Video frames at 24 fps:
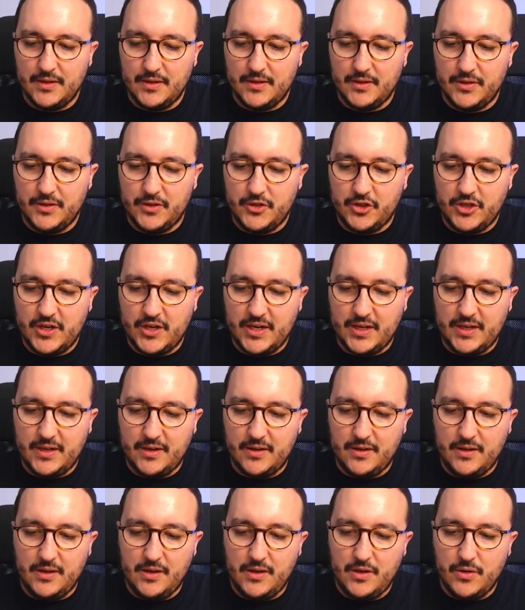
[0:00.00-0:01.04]
check
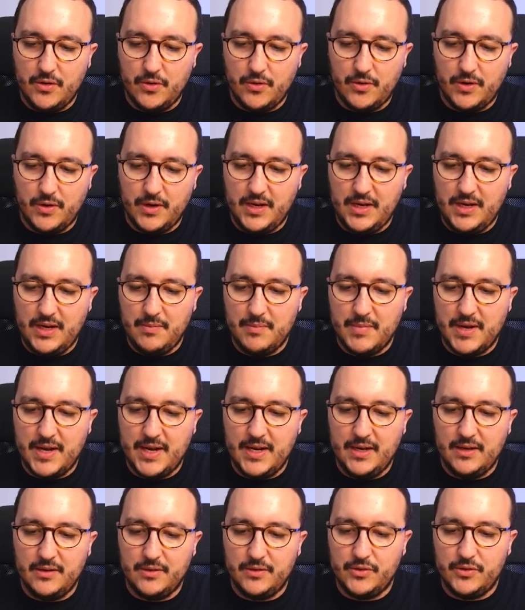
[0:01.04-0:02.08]
your
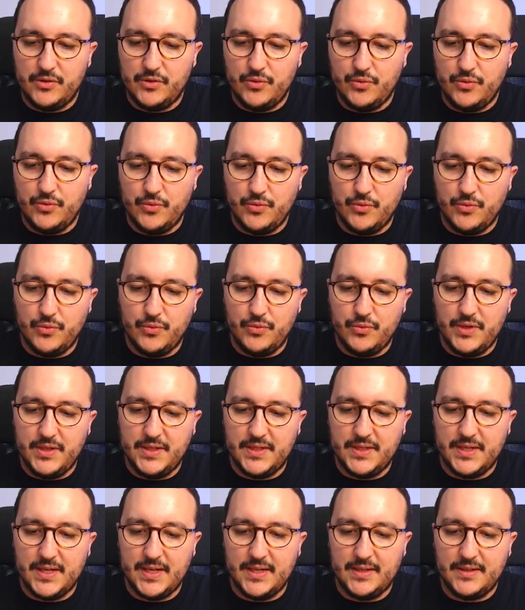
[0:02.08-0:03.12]
email to
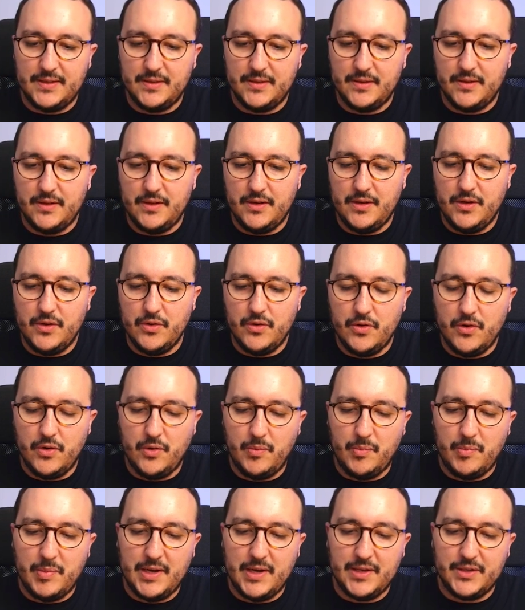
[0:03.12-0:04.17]
reset your
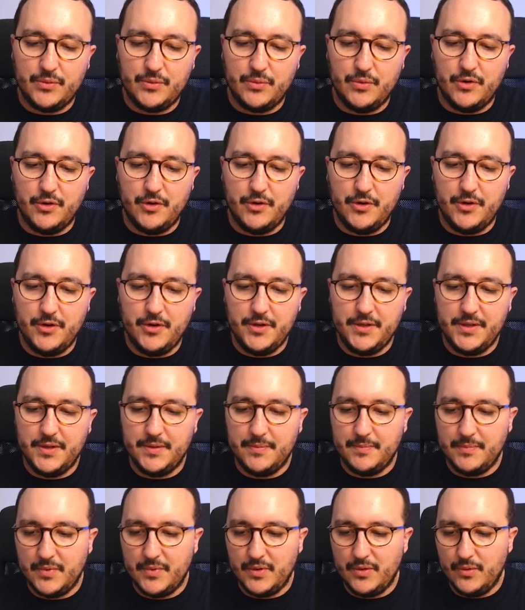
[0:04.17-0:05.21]
password.
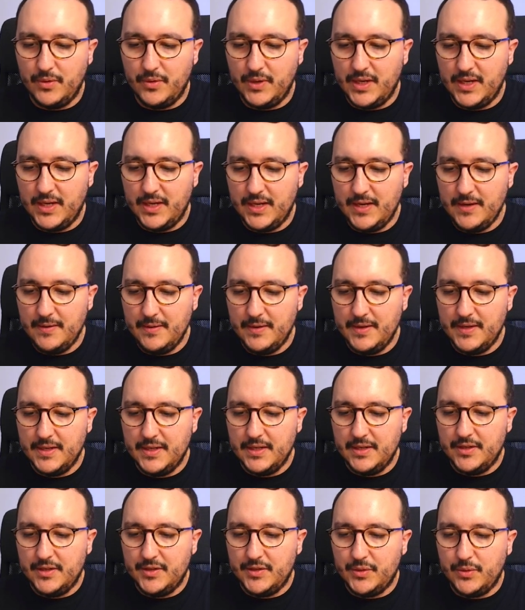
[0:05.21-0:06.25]
Okay,
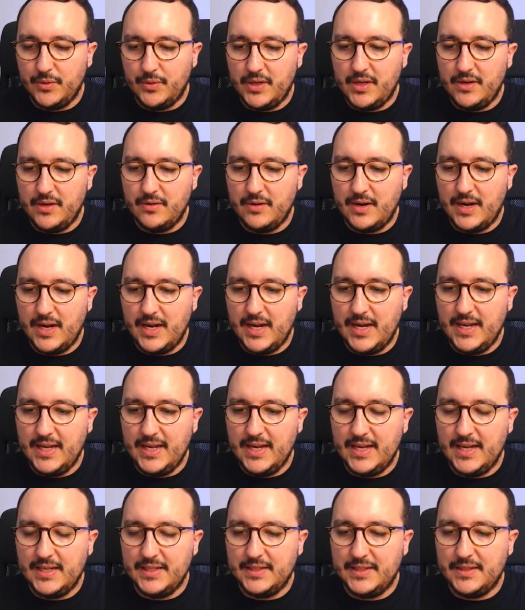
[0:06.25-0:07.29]
so here I
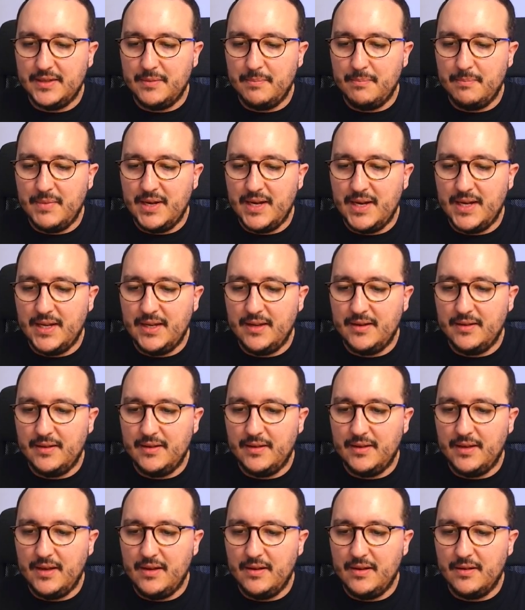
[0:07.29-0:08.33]
got my
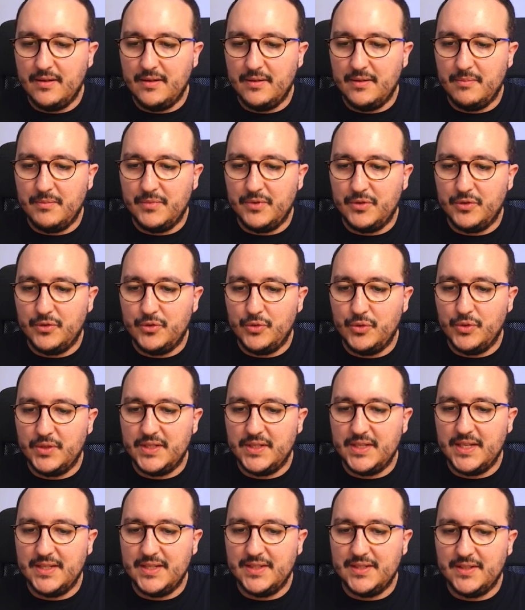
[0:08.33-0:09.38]
here
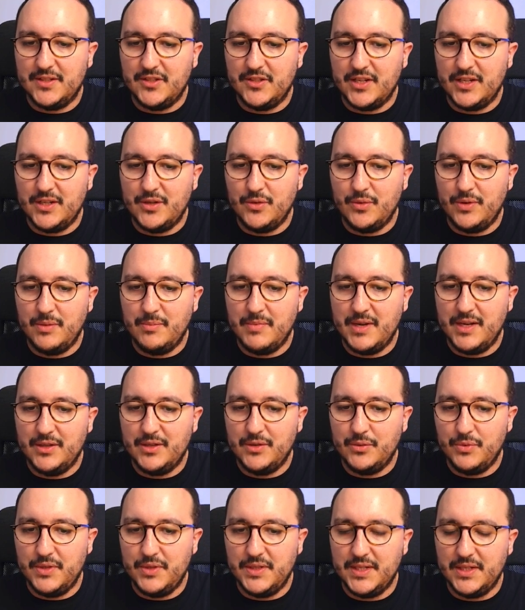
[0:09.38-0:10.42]
success, check your email
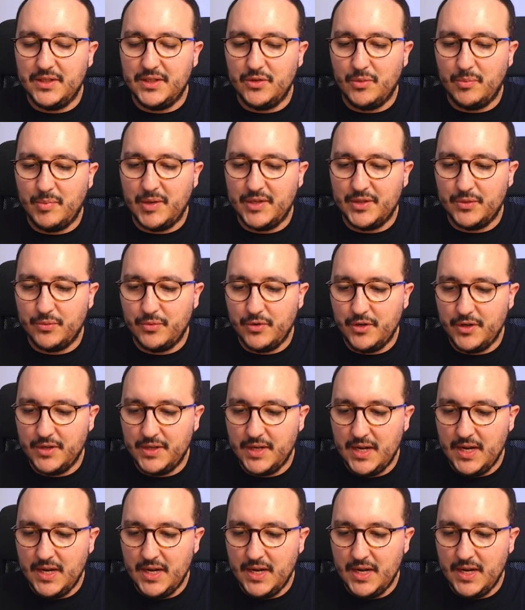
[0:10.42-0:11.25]
to reset your password.